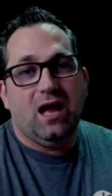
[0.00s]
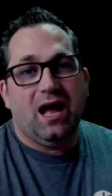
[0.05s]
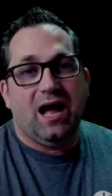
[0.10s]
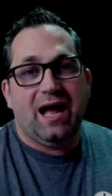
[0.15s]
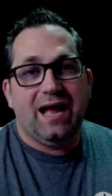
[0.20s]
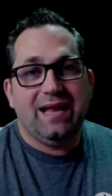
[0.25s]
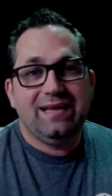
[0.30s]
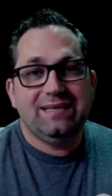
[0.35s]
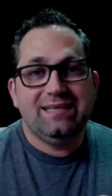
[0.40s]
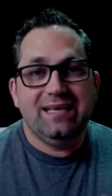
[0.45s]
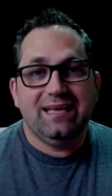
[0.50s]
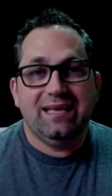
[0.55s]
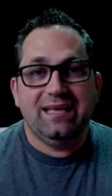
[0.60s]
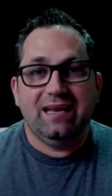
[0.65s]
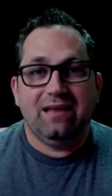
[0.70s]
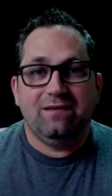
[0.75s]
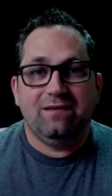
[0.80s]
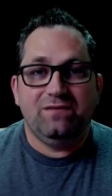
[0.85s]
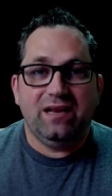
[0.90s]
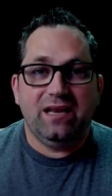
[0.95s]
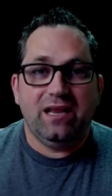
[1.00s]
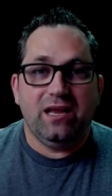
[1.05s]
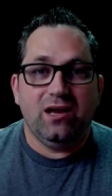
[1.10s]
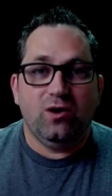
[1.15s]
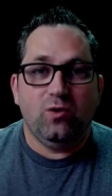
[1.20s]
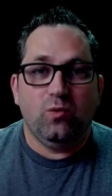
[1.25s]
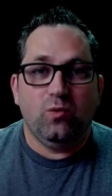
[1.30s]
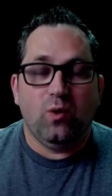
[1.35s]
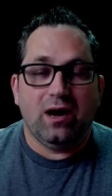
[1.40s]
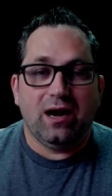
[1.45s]
I did a
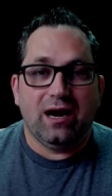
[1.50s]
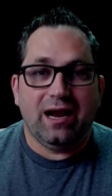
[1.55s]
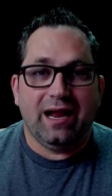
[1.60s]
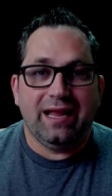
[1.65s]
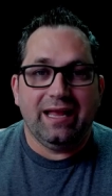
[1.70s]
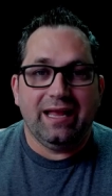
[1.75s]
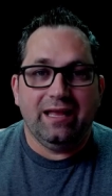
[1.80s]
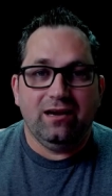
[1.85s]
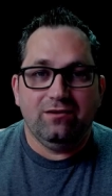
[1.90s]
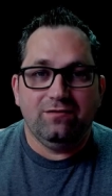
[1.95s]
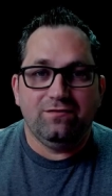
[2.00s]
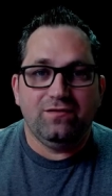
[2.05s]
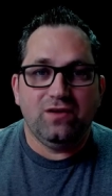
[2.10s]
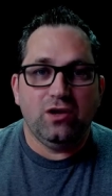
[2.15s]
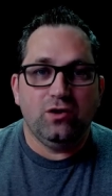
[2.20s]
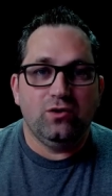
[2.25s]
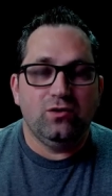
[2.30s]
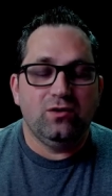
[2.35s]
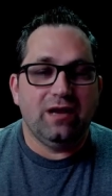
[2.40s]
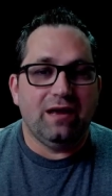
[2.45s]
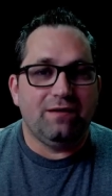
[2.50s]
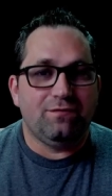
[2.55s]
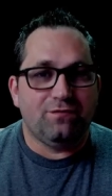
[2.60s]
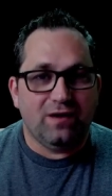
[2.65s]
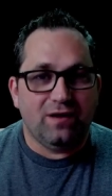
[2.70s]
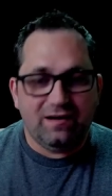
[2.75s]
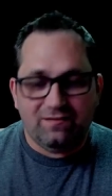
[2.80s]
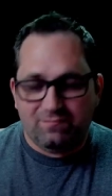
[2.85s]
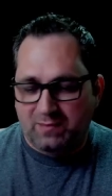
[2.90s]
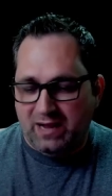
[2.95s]
video where I interviewed a
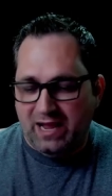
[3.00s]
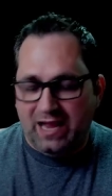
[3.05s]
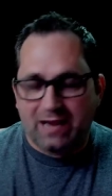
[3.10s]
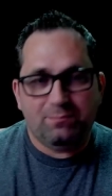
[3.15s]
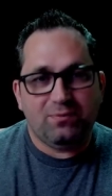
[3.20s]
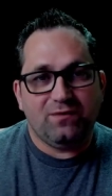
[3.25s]
friend of mine,